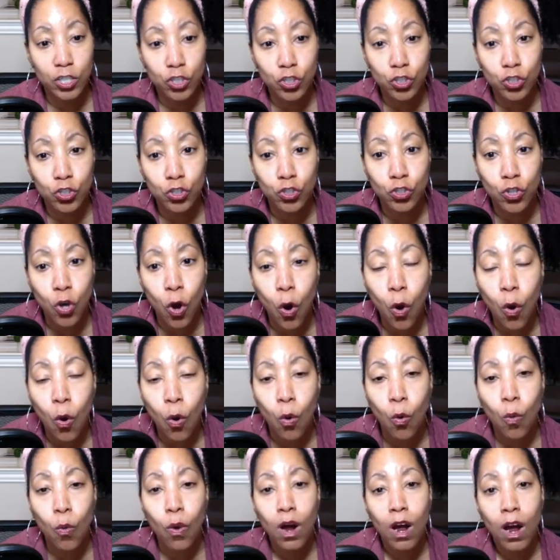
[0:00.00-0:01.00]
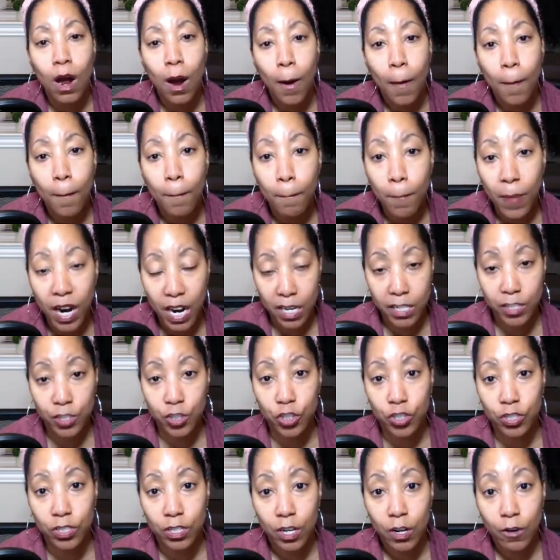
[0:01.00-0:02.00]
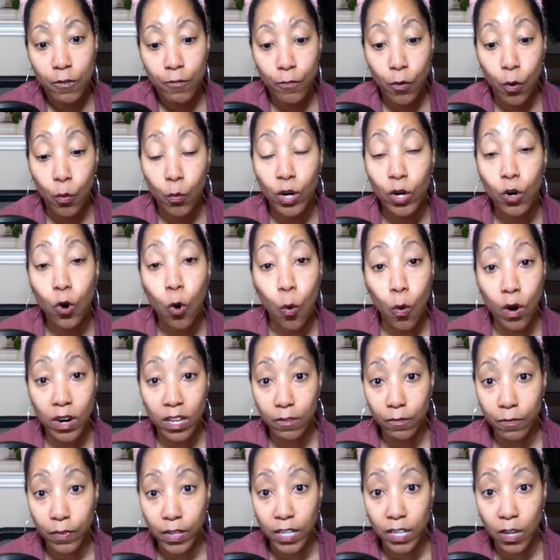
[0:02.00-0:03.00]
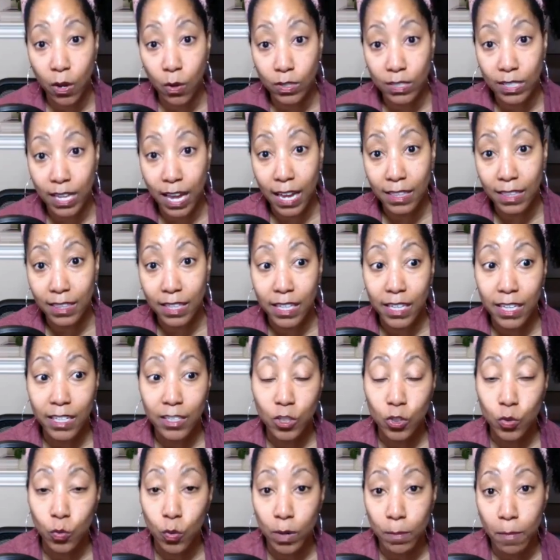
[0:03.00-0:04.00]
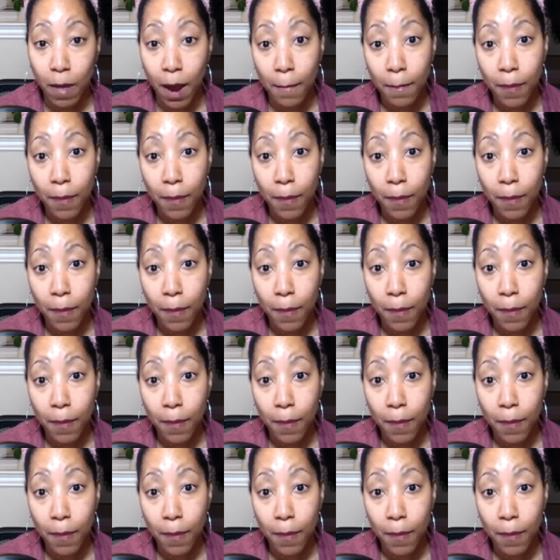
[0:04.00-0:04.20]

so much for recording videos like this, doing my